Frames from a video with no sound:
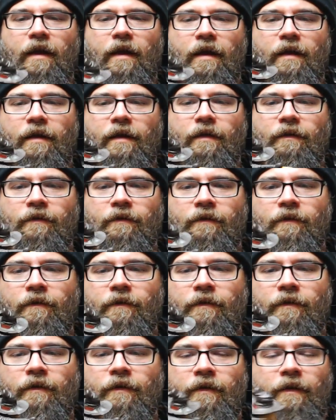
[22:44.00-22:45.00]
And
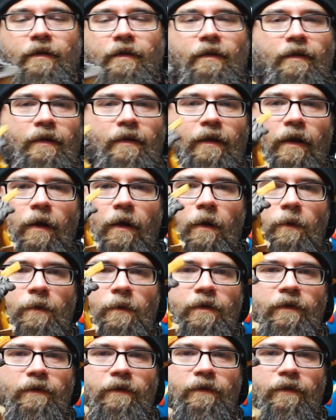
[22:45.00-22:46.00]

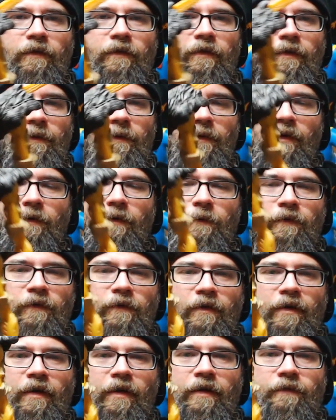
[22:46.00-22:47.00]
always, I mean, it
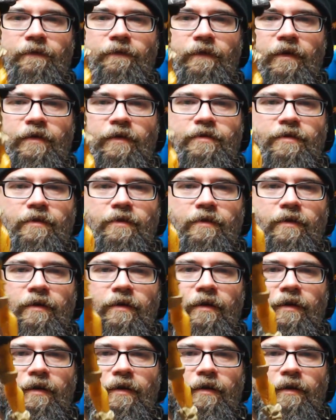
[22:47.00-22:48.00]
was a neat feature.
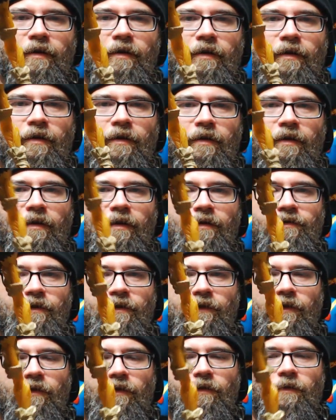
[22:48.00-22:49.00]

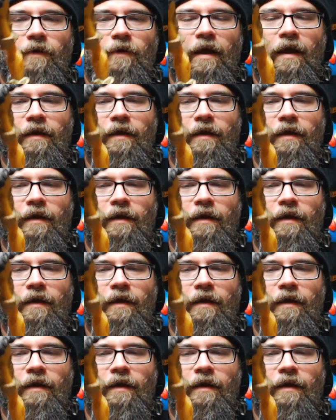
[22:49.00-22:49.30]
Just a little